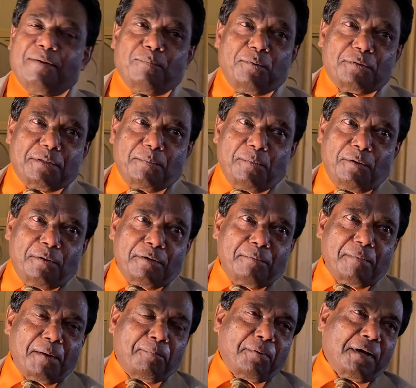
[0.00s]
Put them all in
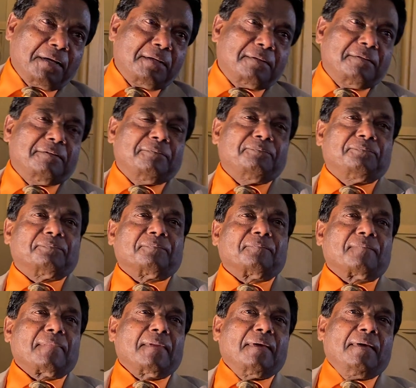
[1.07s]
my pocket.
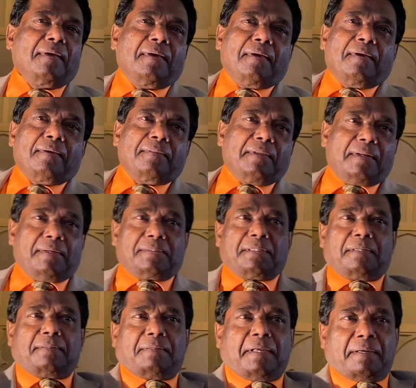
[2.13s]
Then he
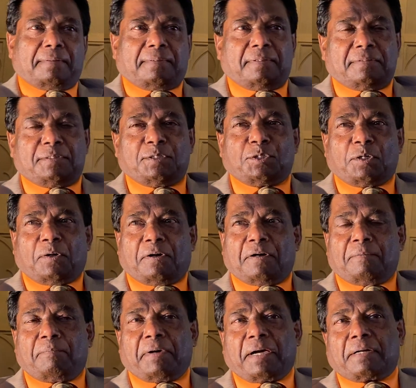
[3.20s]
said, Take this jar
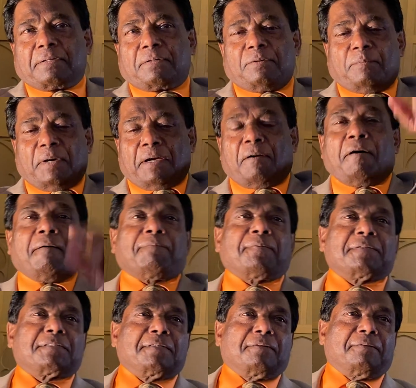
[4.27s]
back to my
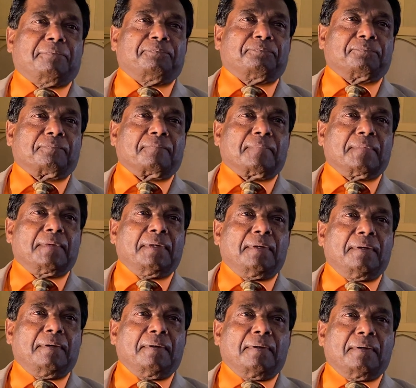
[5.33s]
office, you know.
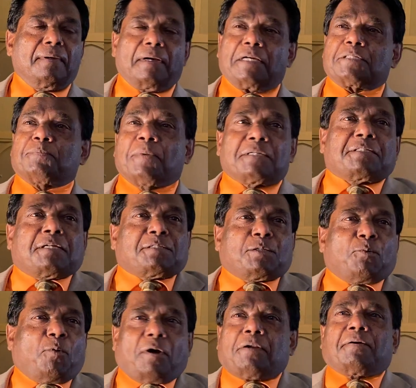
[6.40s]
As much as
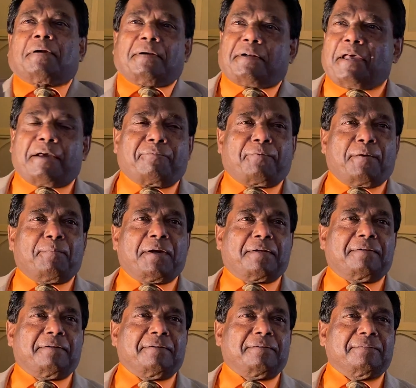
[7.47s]
you want, you can take from
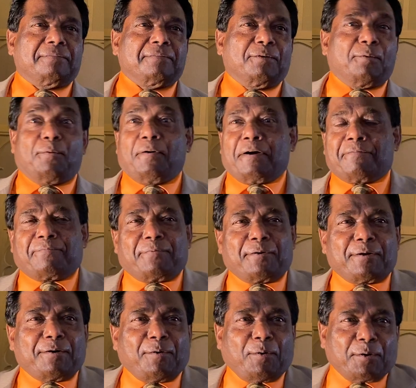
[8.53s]
it. Oh, I
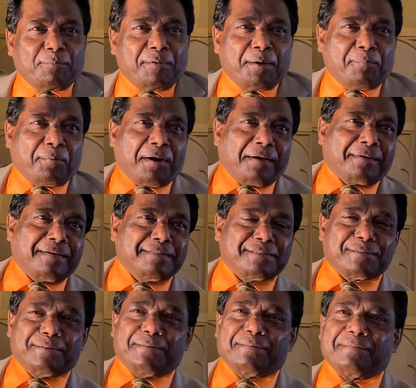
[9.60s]
filled all my
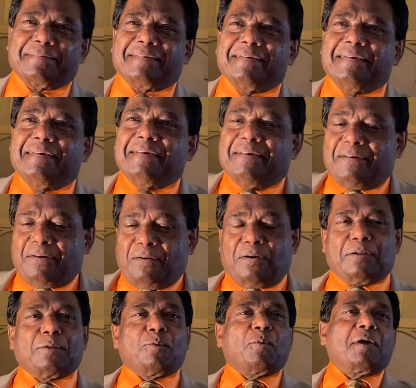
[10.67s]
pockets you know,
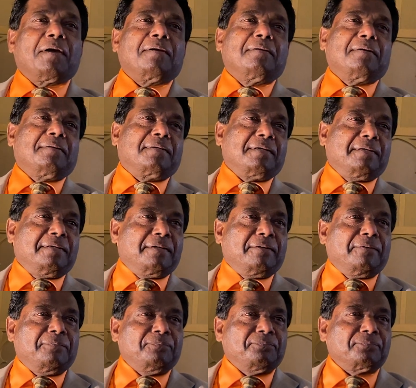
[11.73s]
on the way and returned. You
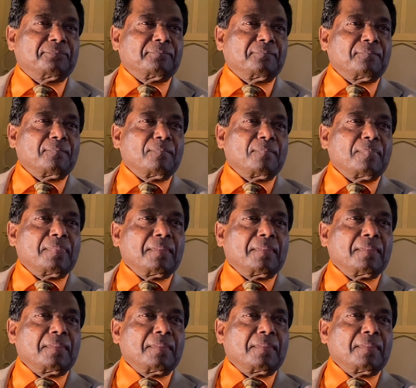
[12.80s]
know.